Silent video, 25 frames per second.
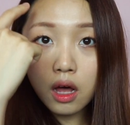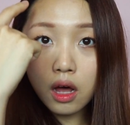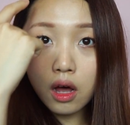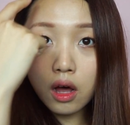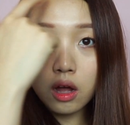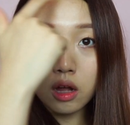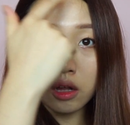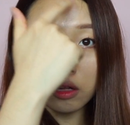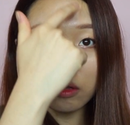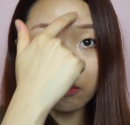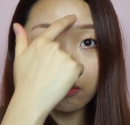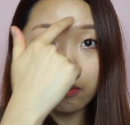
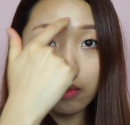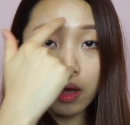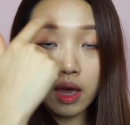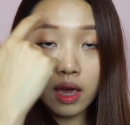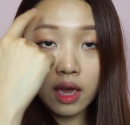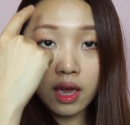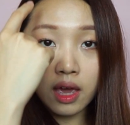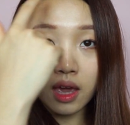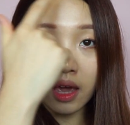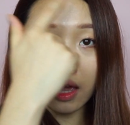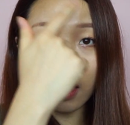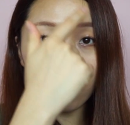on
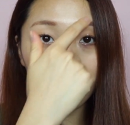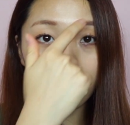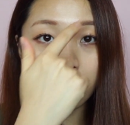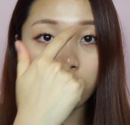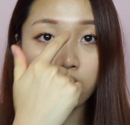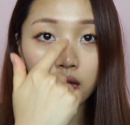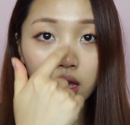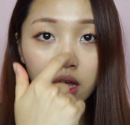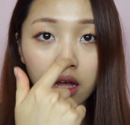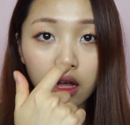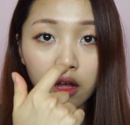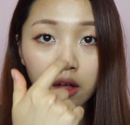
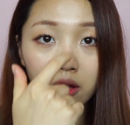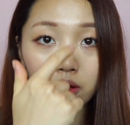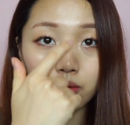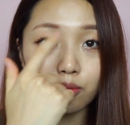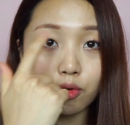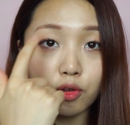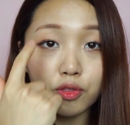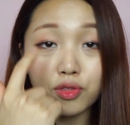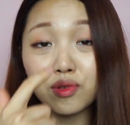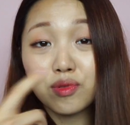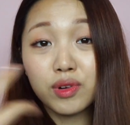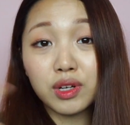my
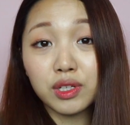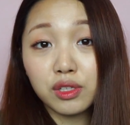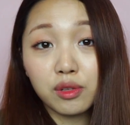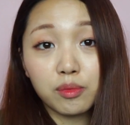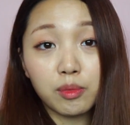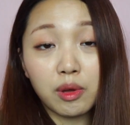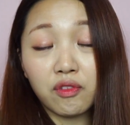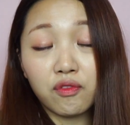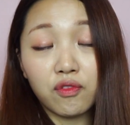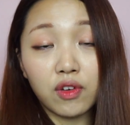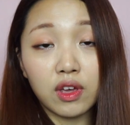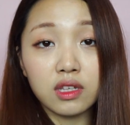on the rest of
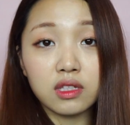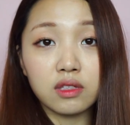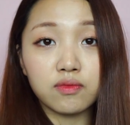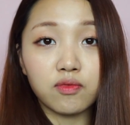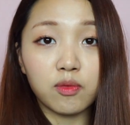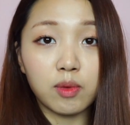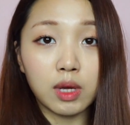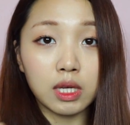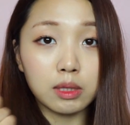my face.